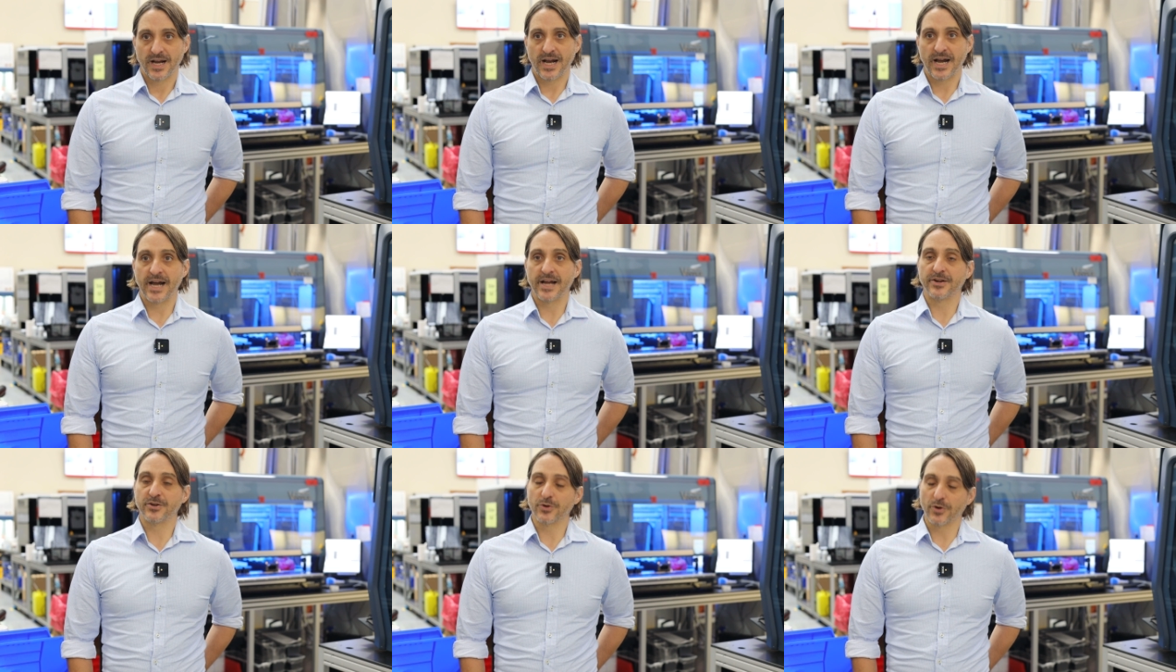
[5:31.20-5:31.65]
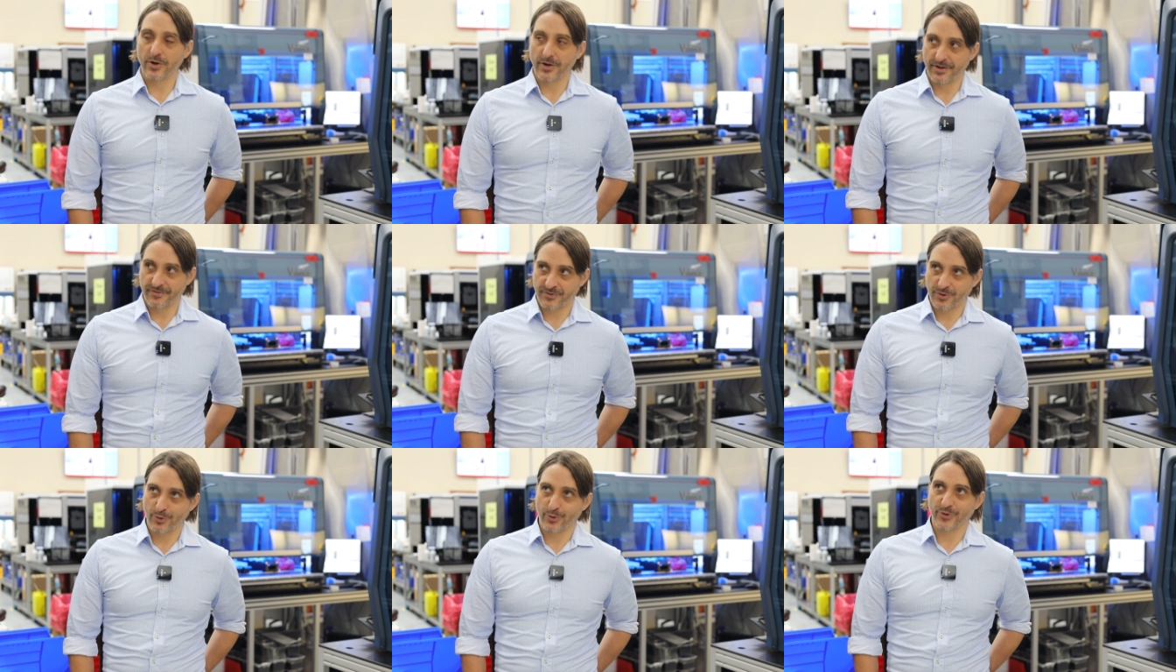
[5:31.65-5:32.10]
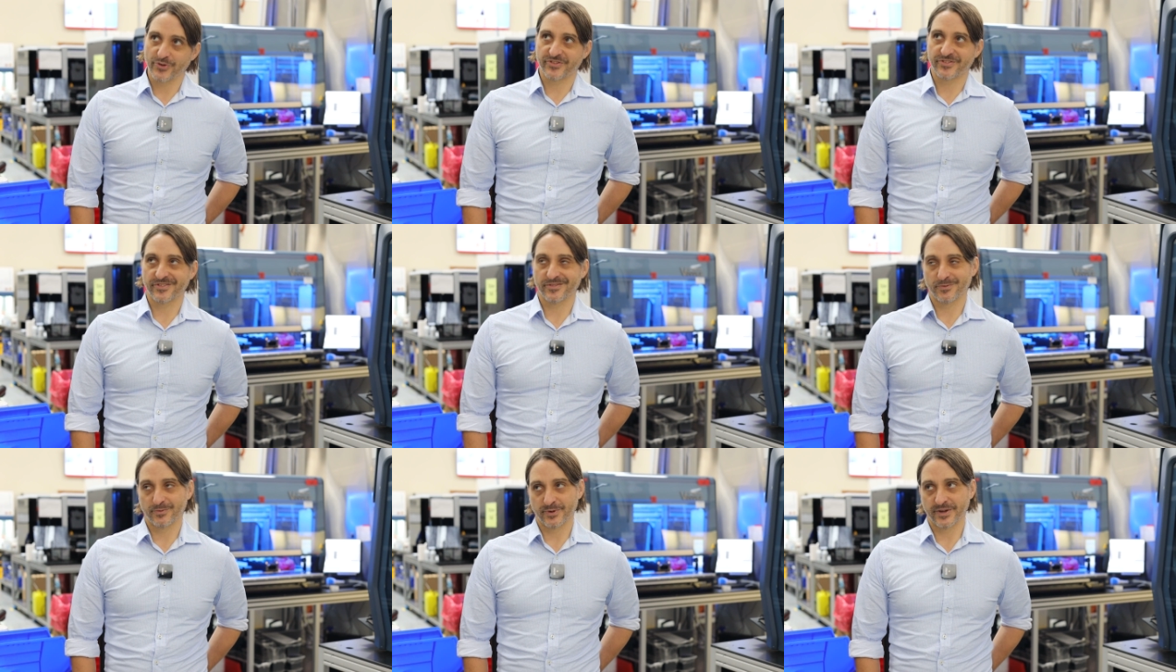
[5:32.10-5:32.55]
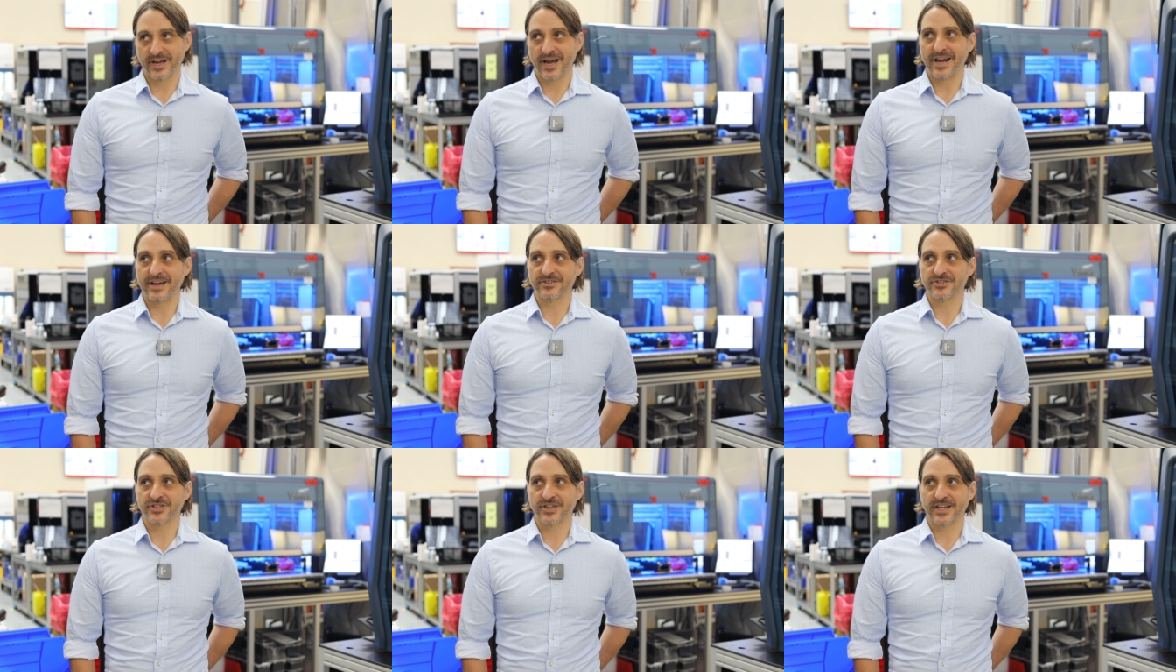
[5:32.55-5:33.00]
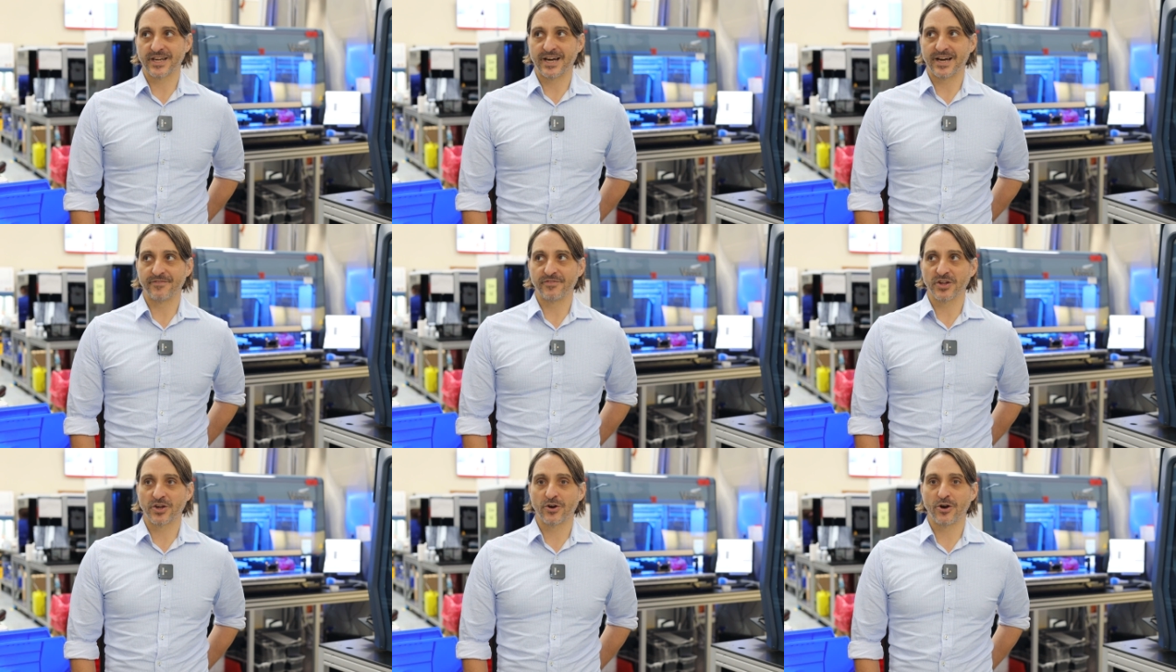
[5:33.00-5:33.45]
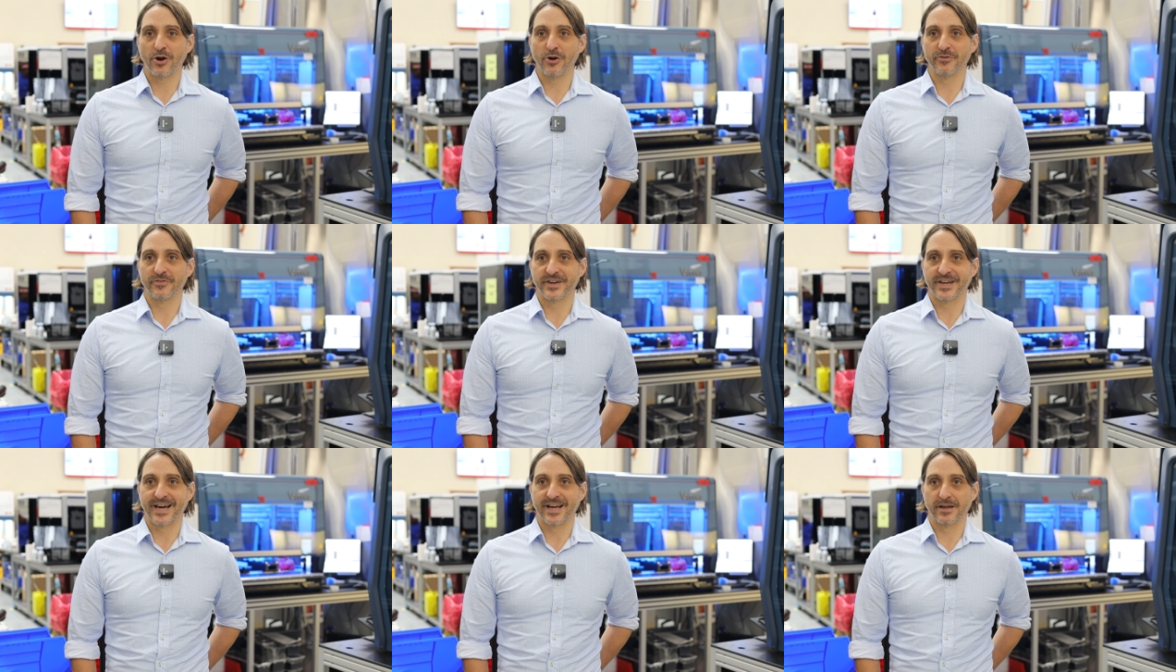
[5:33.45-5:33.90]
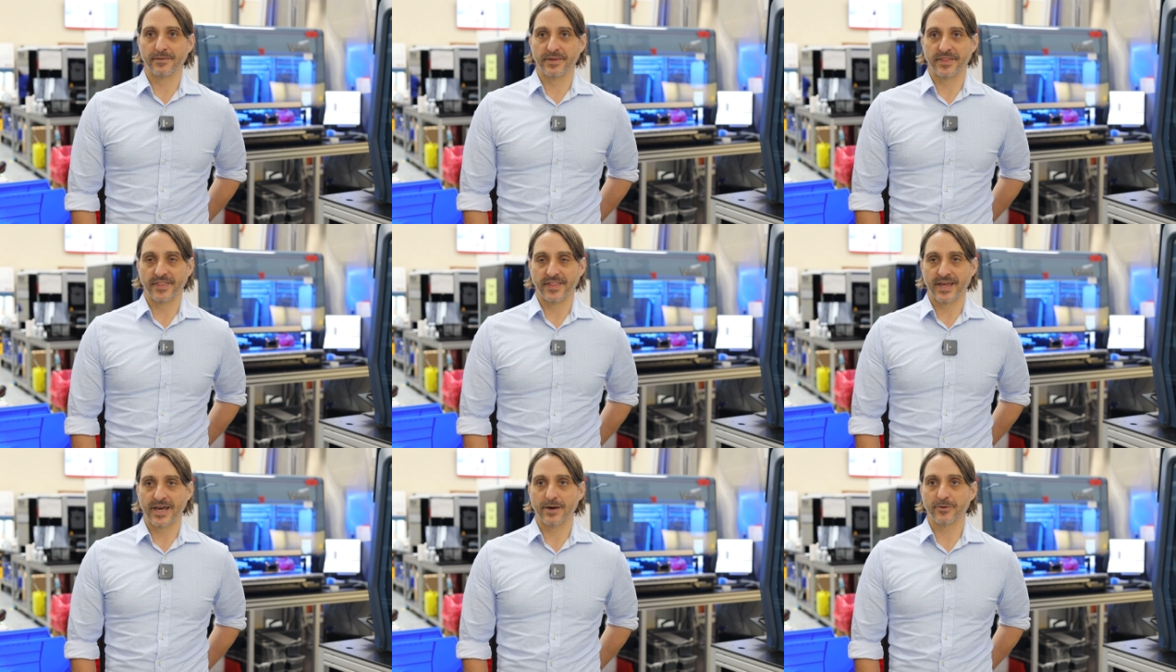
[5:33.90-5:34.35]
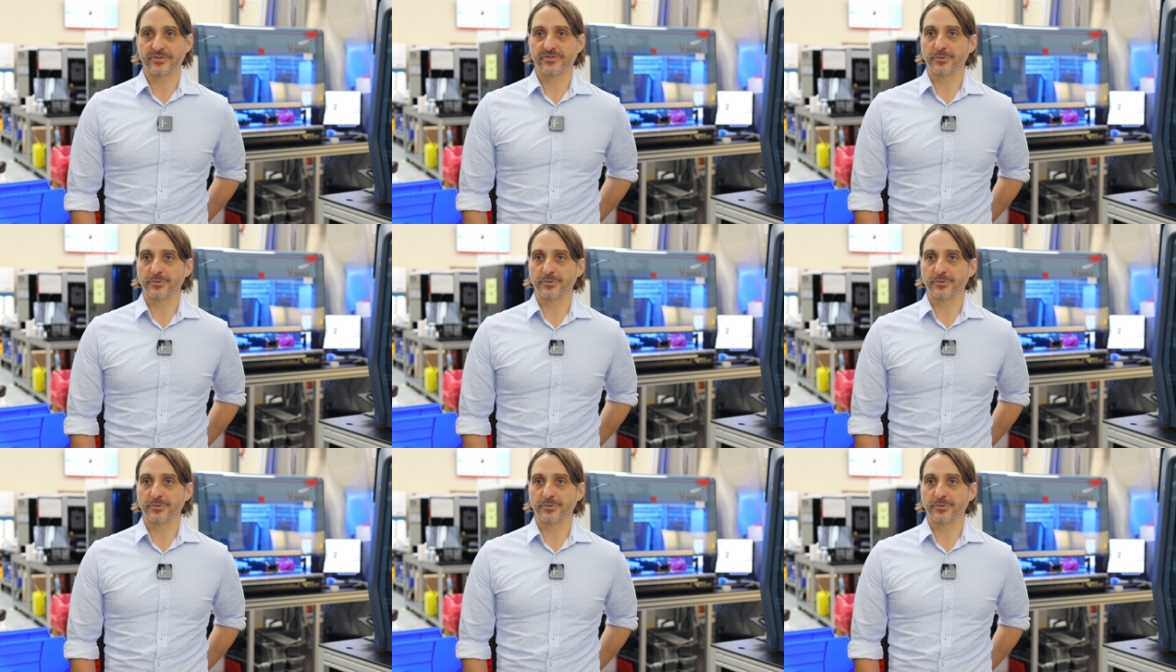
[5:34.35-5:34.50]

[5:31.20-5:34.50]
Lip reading: And of course, we actually have the COVID element there,